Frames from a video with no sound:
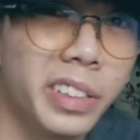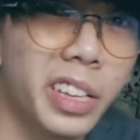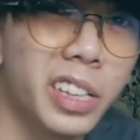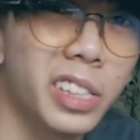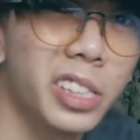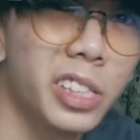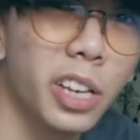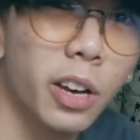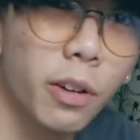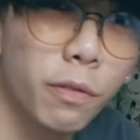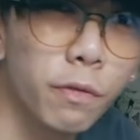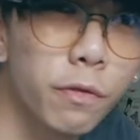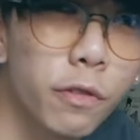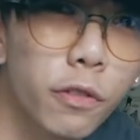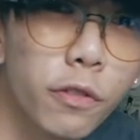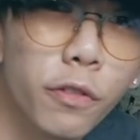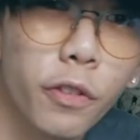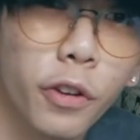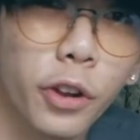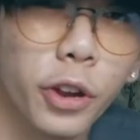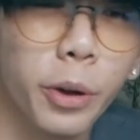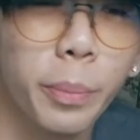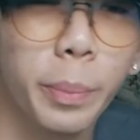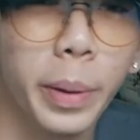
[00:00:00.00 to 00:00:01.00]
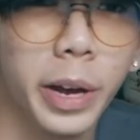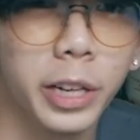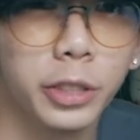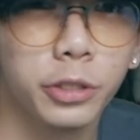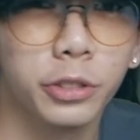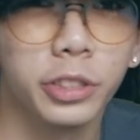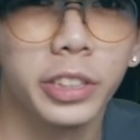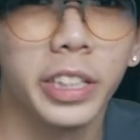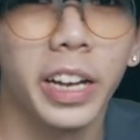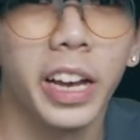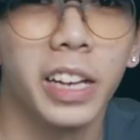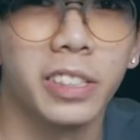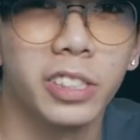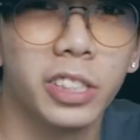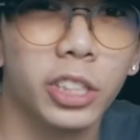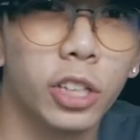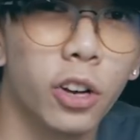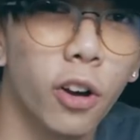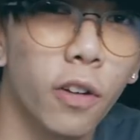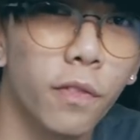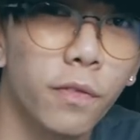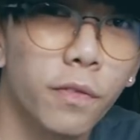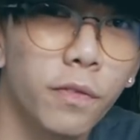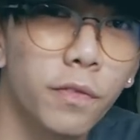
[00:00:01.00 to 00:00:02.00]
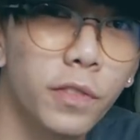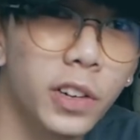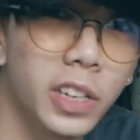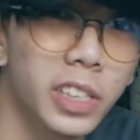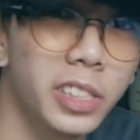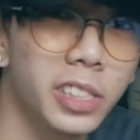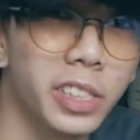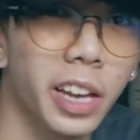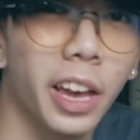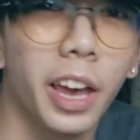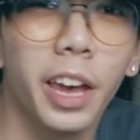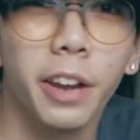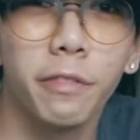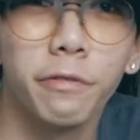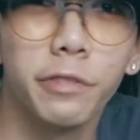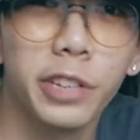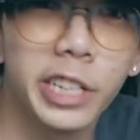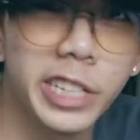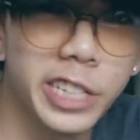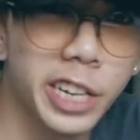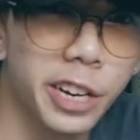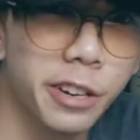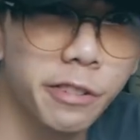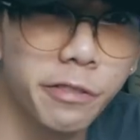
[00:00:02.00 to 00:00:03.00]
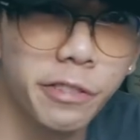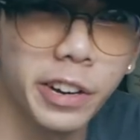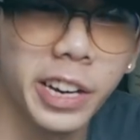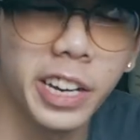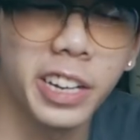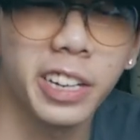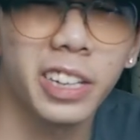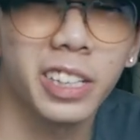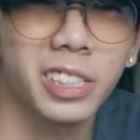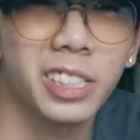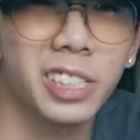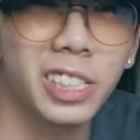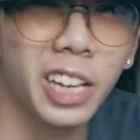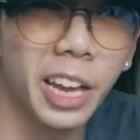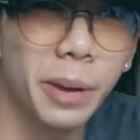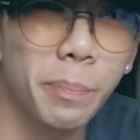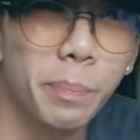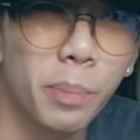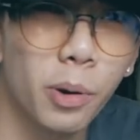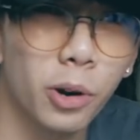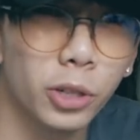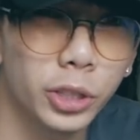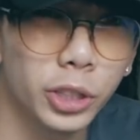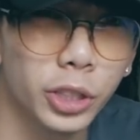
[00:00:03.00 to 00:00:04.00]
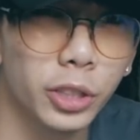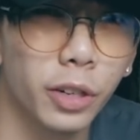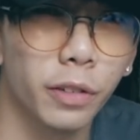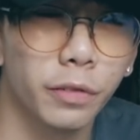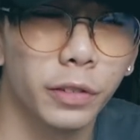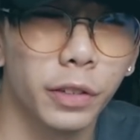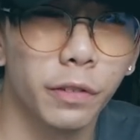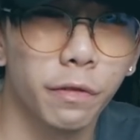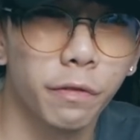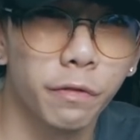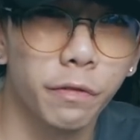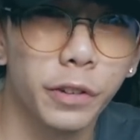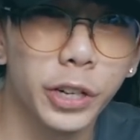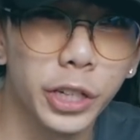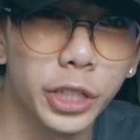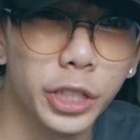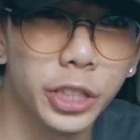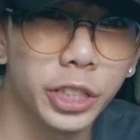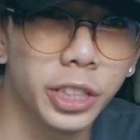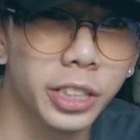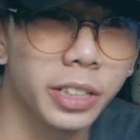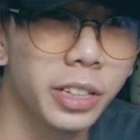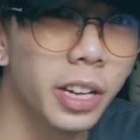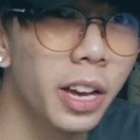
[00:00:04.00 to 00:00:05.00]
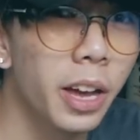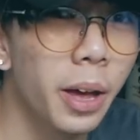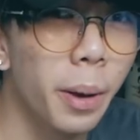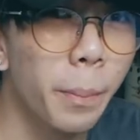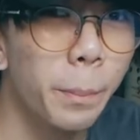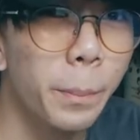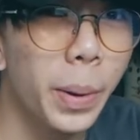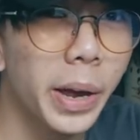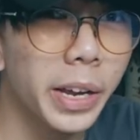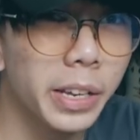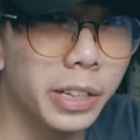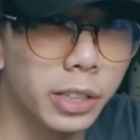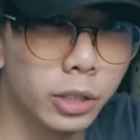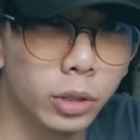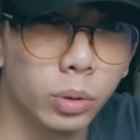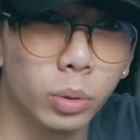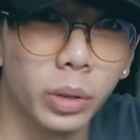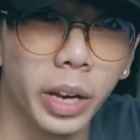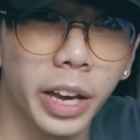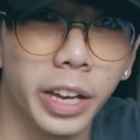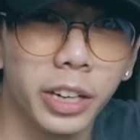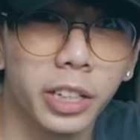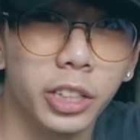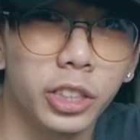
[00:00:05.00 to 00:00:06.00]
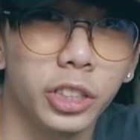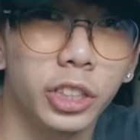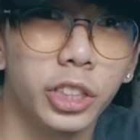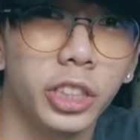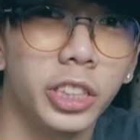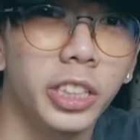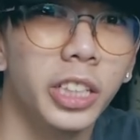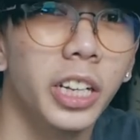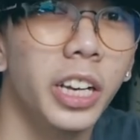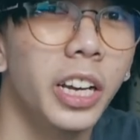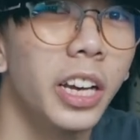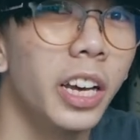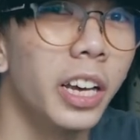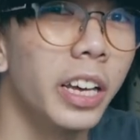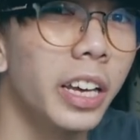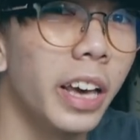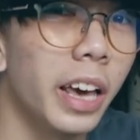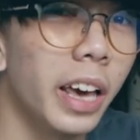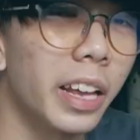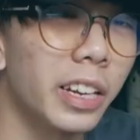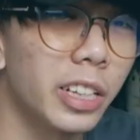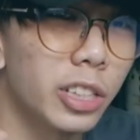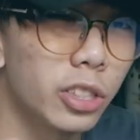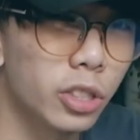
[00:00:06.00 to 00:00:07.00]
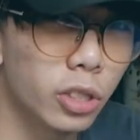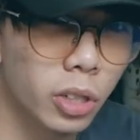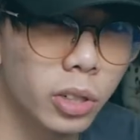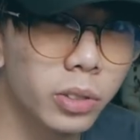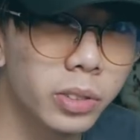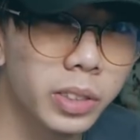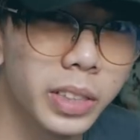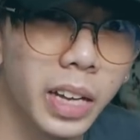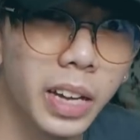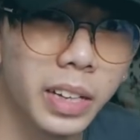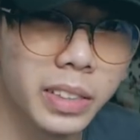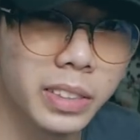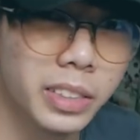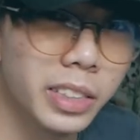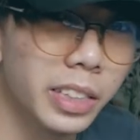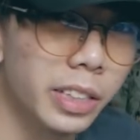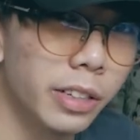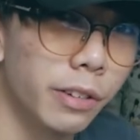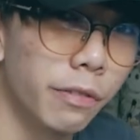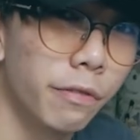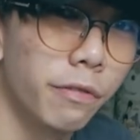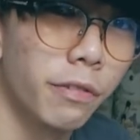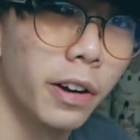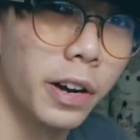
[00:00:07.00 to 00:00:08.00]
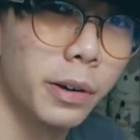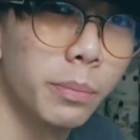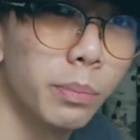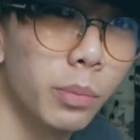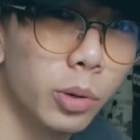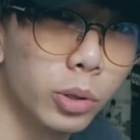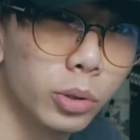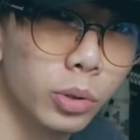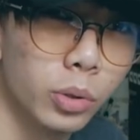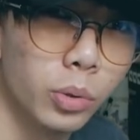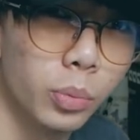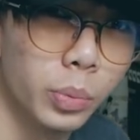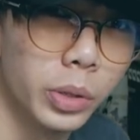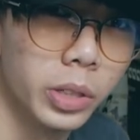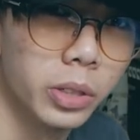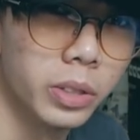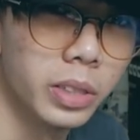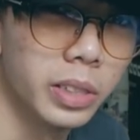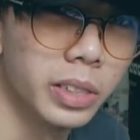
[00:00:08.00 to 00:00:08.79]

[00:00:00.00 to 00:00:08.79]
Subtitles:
That's helpful for your battery as it converts and regenerates a slight portion of the friction back into energy, and it's all done in the front motor wheel